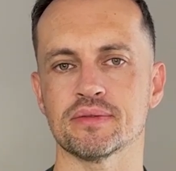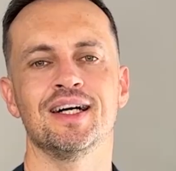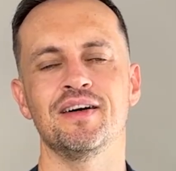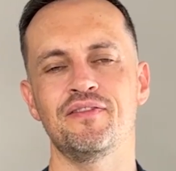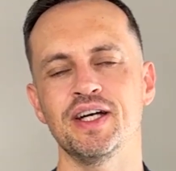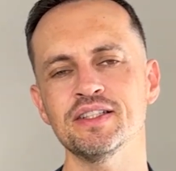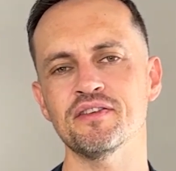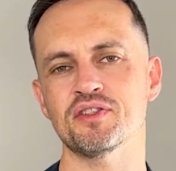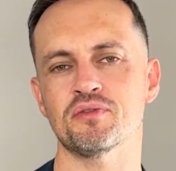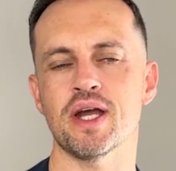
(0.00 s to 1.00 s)
Effective
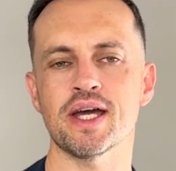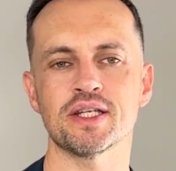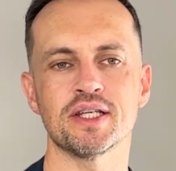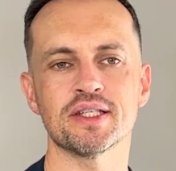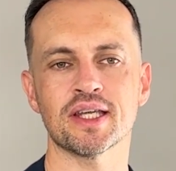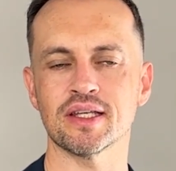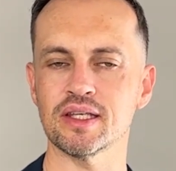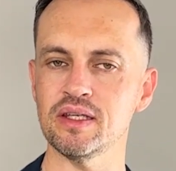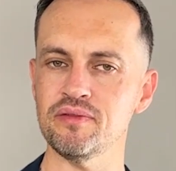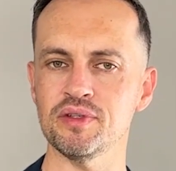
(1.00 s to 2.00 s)
strategies can
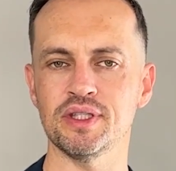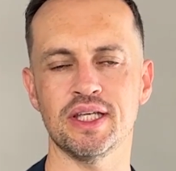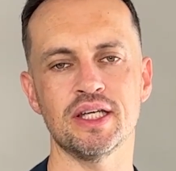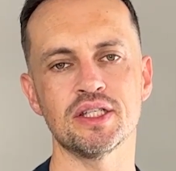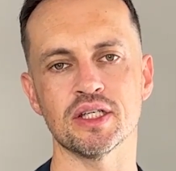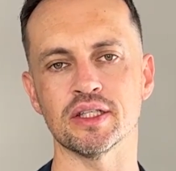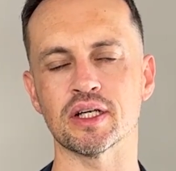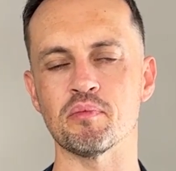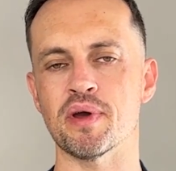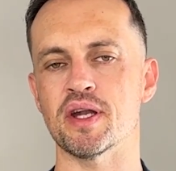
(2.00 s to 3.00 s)
give you an edge in a
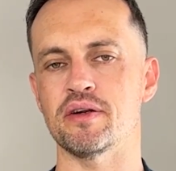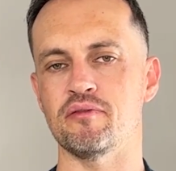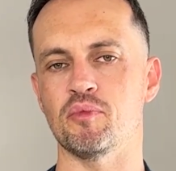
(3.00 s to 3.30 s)
competitive